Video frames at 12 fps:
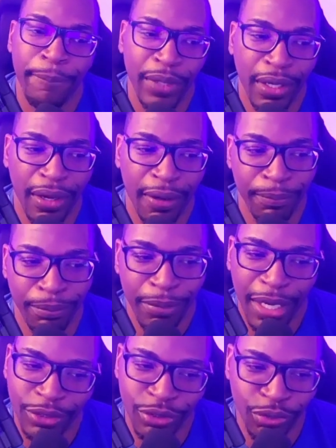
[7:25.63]
My
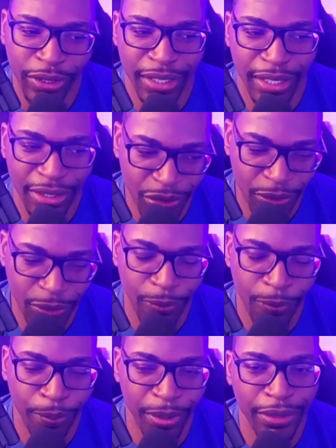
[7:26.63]
trick is to
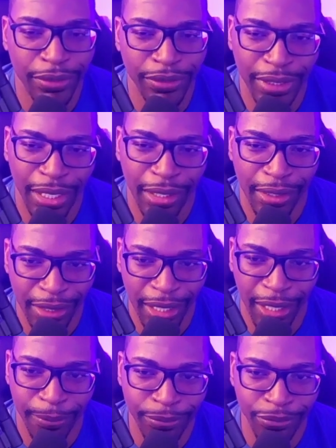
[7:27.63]
build a lab,
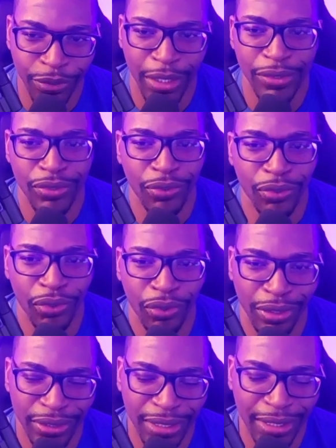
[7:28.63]
right? So the
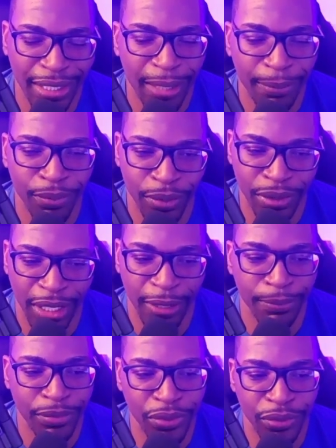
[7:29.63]
lab will help
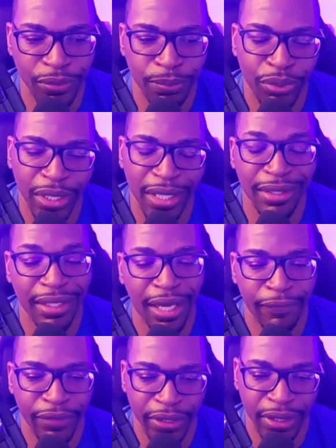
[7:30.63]
to bring alive the
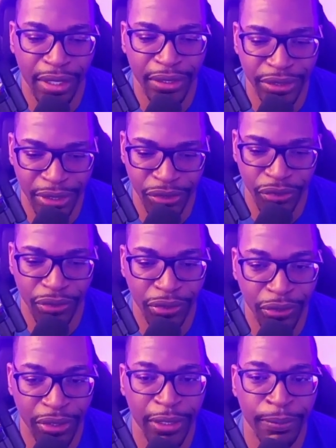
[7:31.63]
knowledge that you're
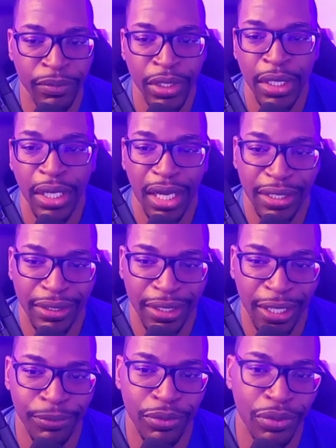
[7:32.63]
learning, and it'll help
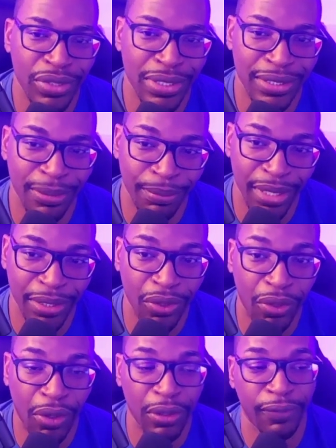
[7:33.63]
to cement all
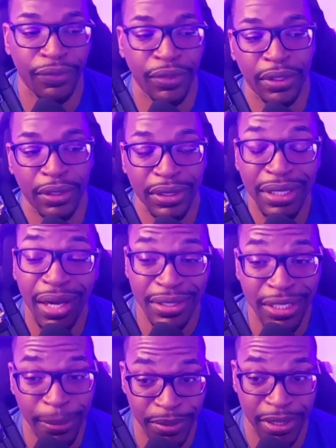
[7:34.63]
of the concepts
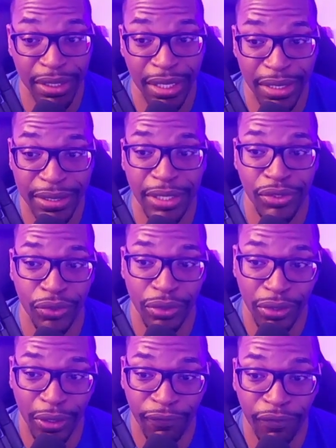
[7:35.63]
it is that you're learning
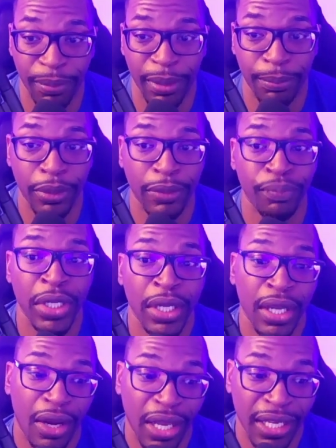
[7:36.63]
from the book,
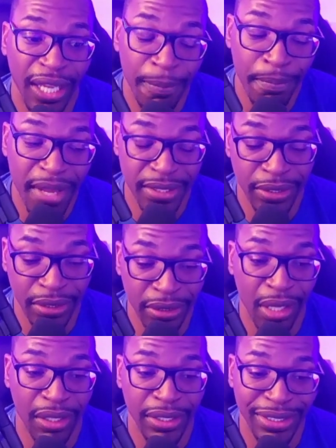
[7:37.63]
and it makes the
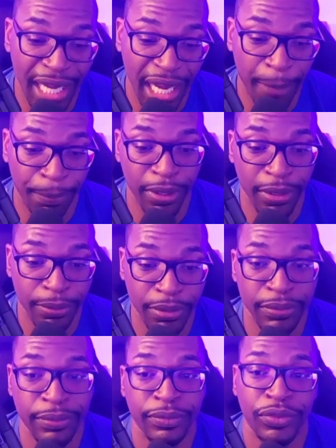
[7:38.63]
knowledge applicable,
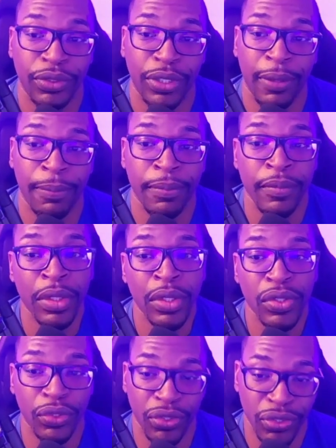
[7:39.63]
right? So you're
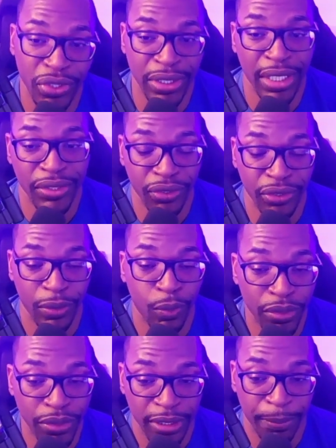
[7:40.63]
just not studying words on a
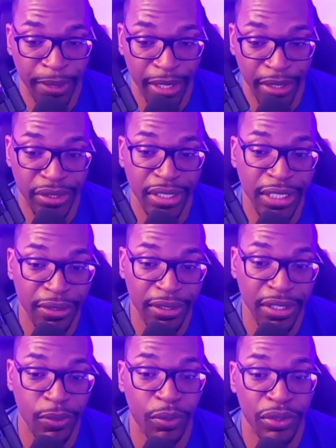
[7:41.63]
page. These
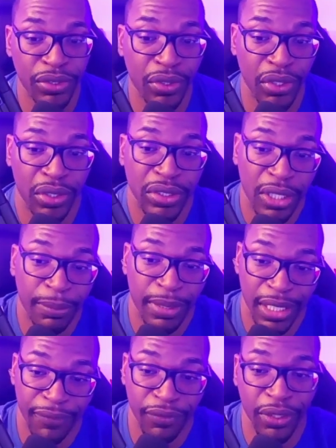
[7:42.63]
words are going to come alive. You're
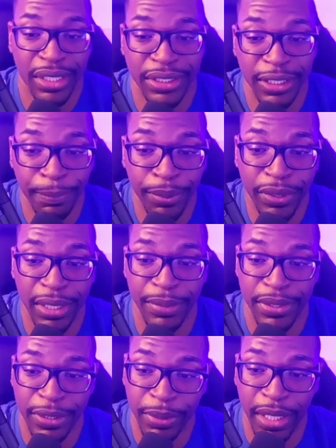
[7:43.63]
going to actually put them into
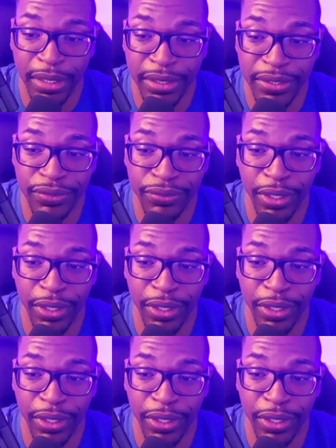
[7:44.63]
practice, right?